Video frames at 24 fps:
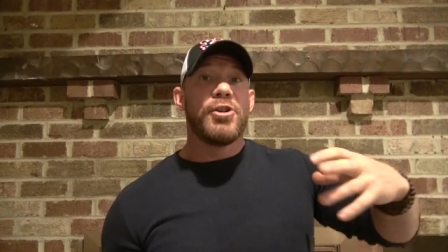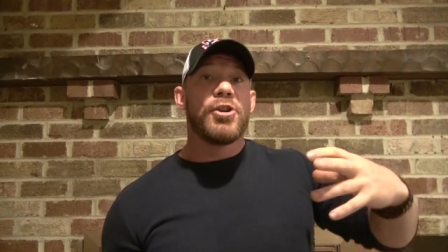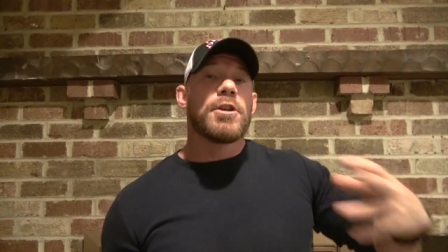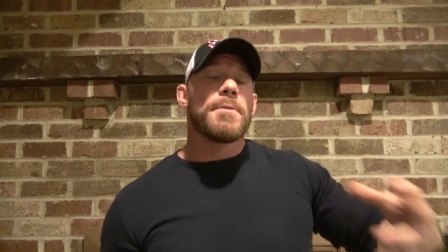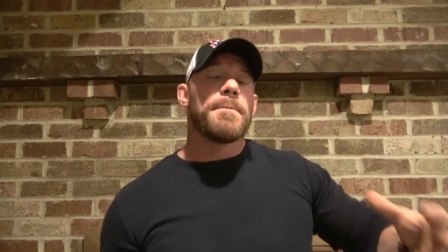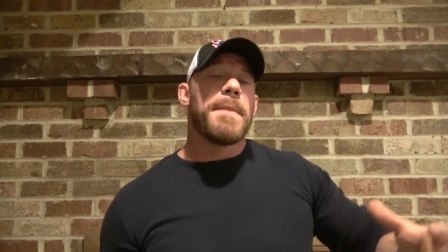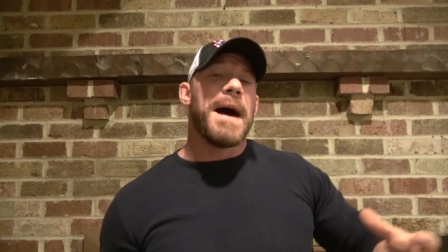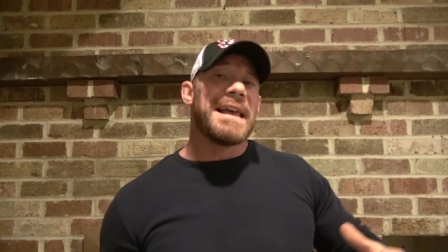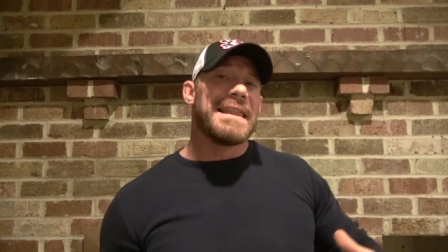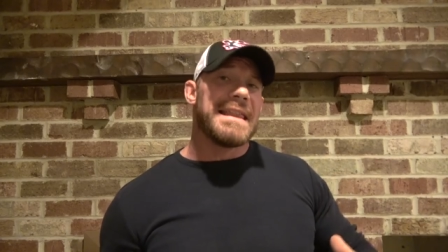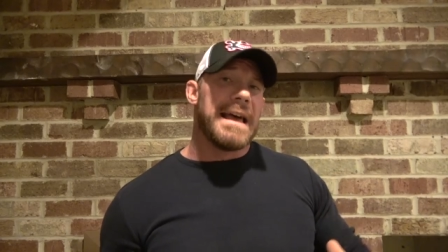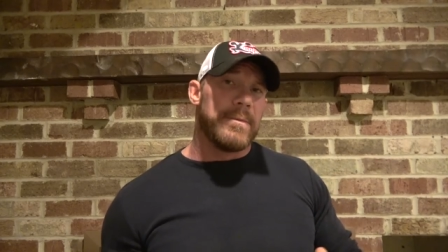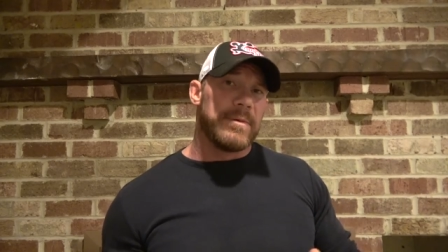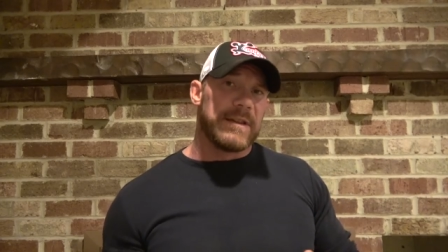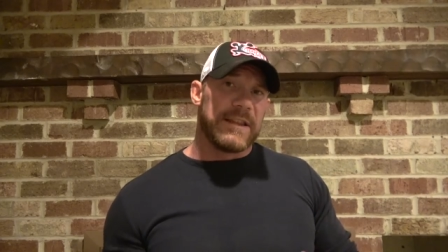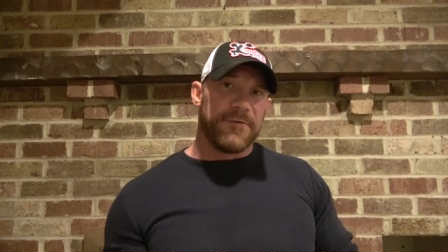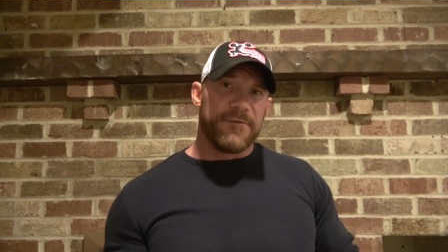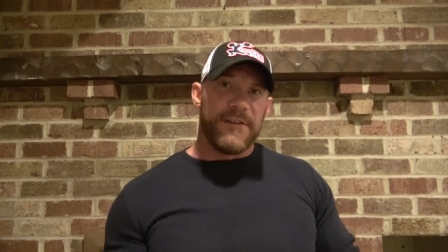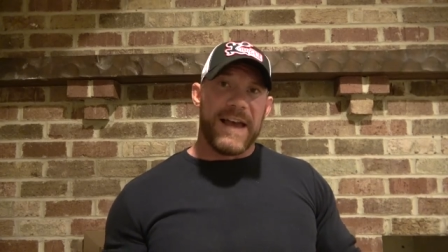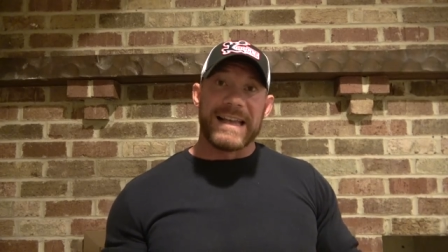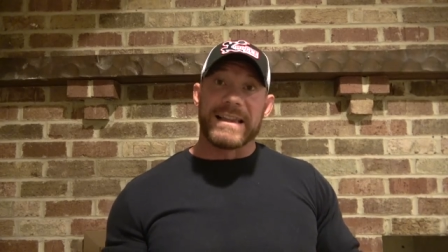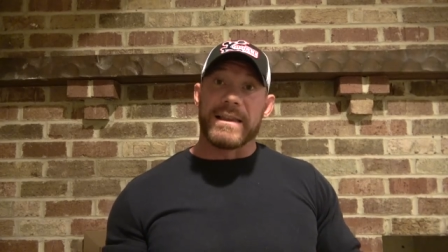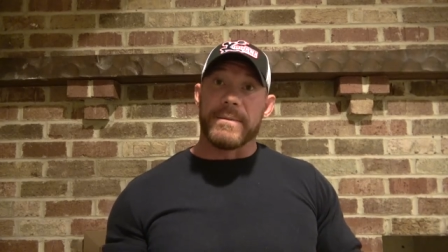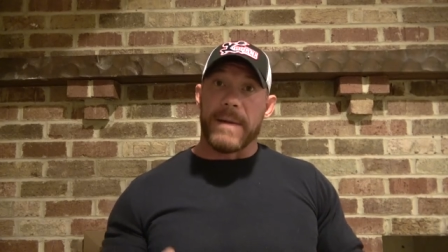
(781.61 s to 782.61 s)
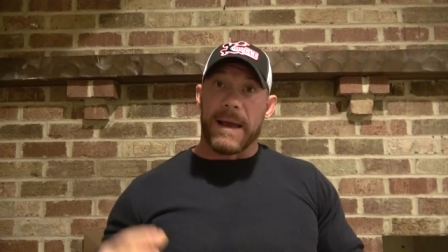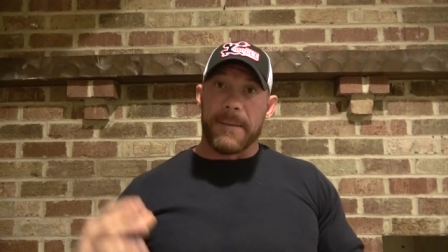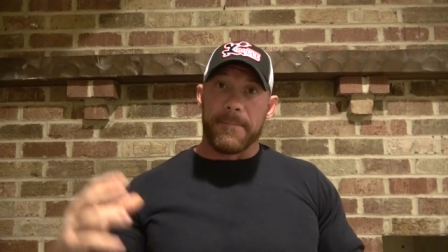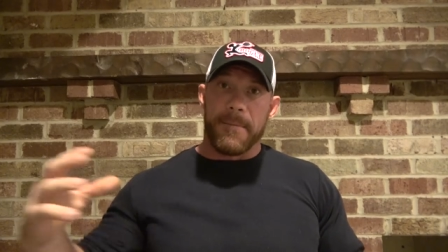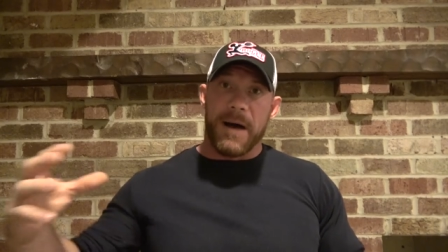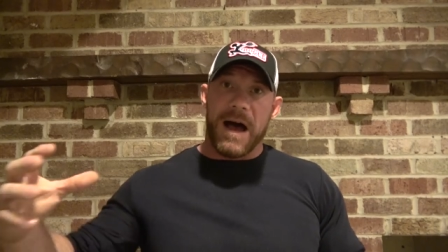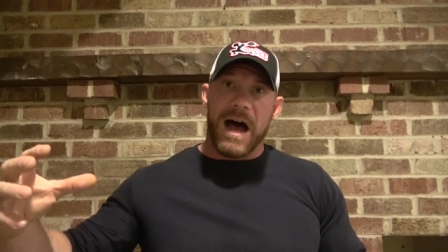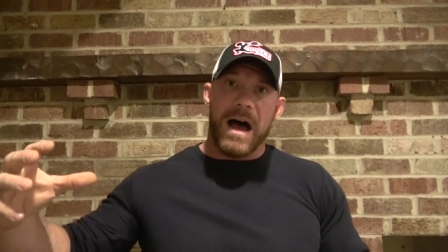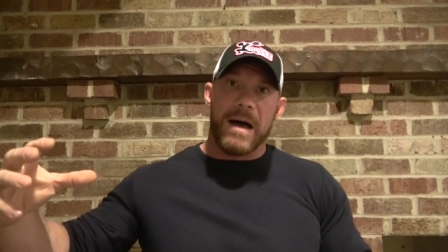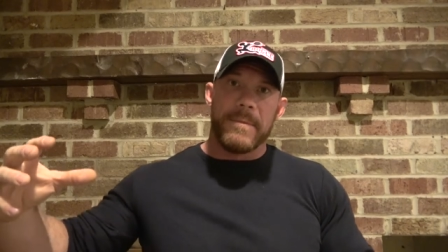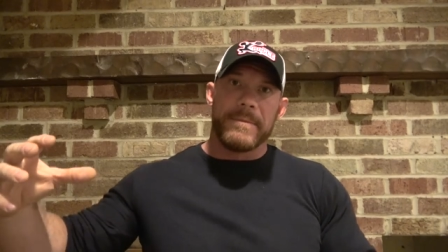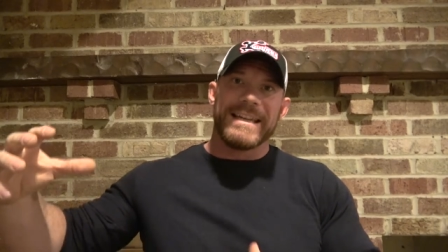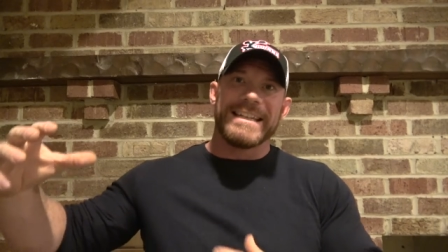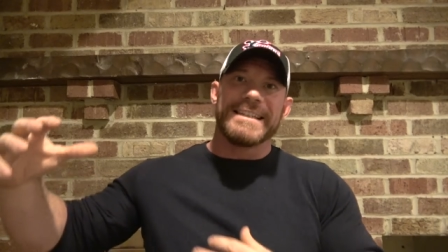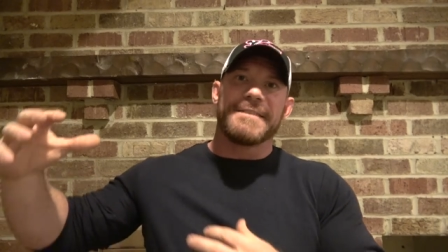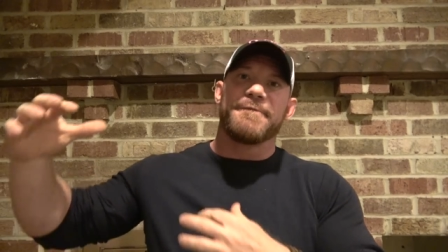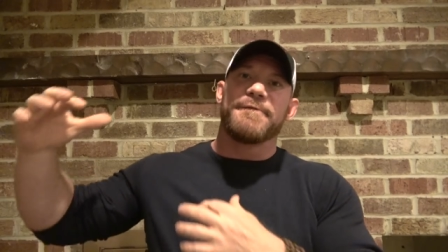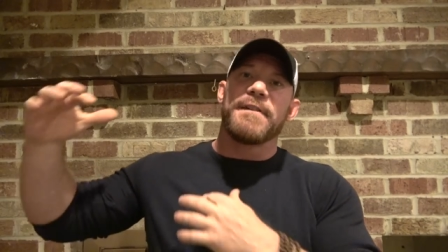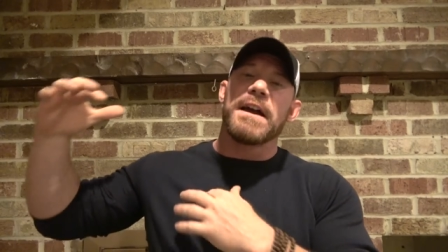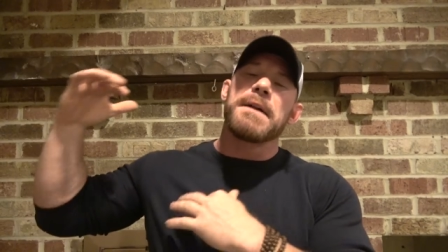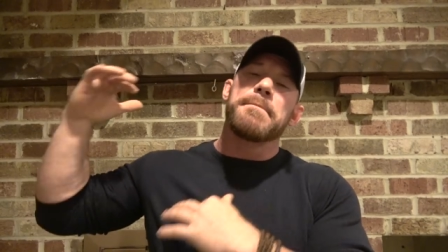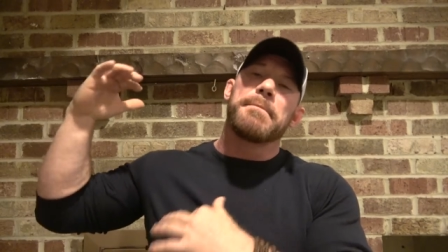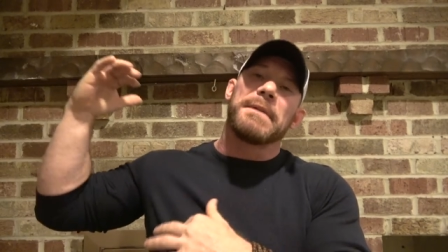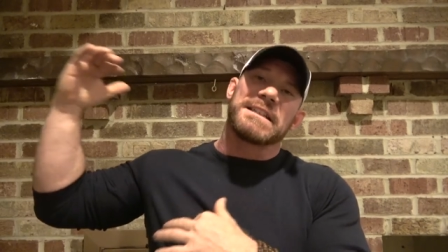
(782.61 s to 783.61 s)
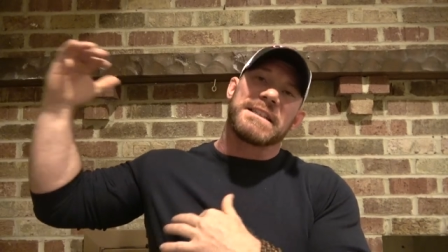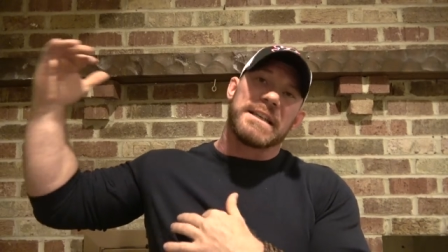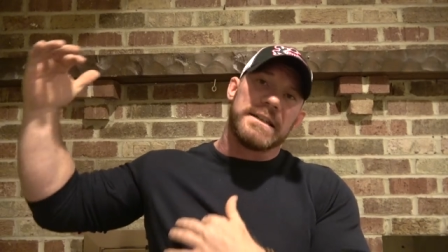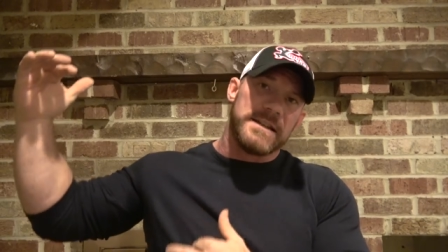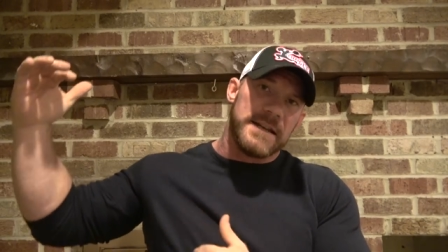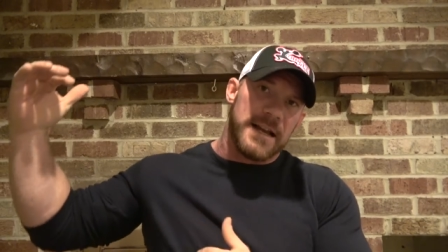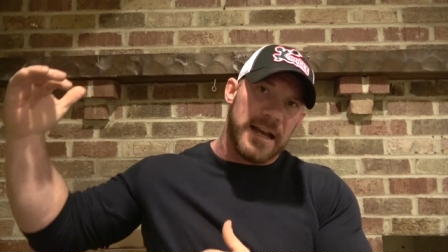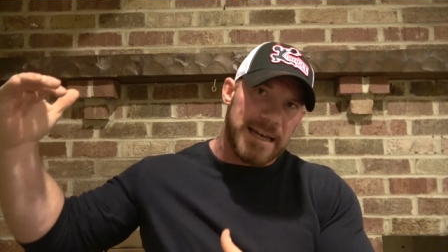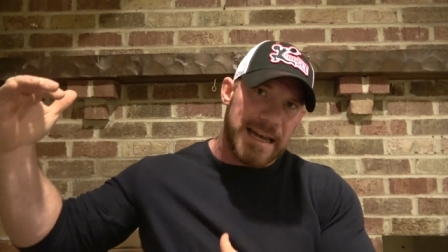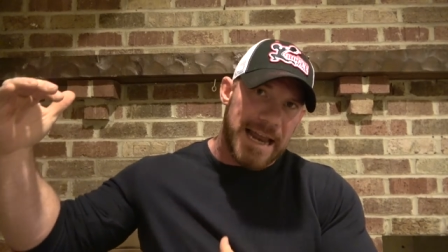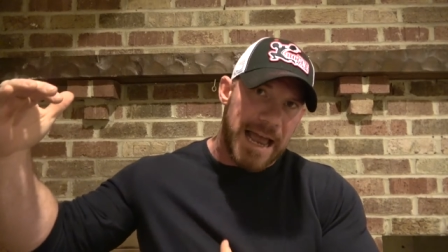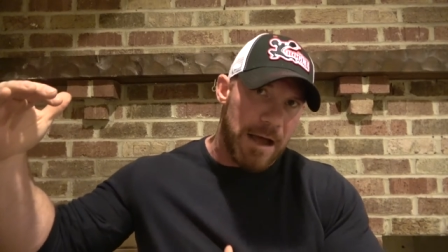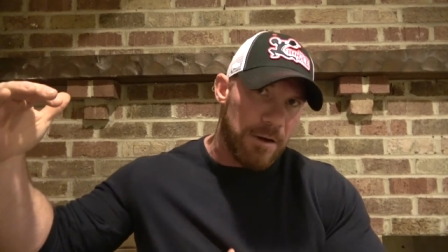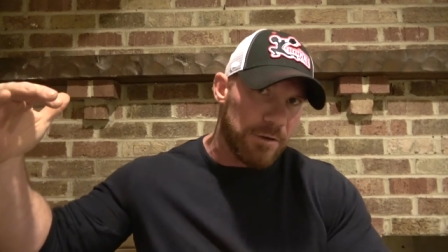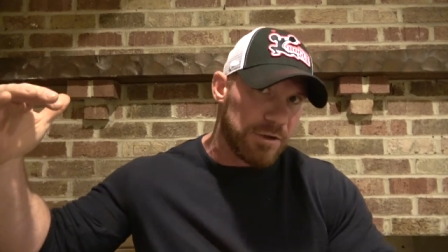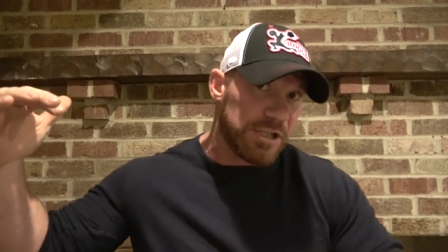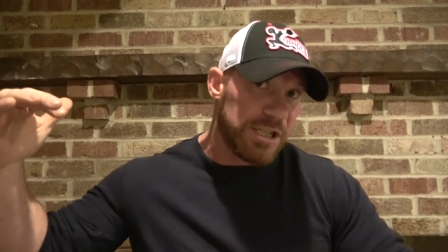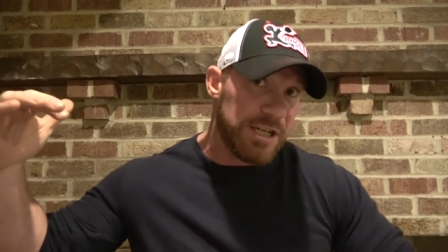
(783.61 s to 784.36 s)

you combine that with the fact that my mom is very much a night owl.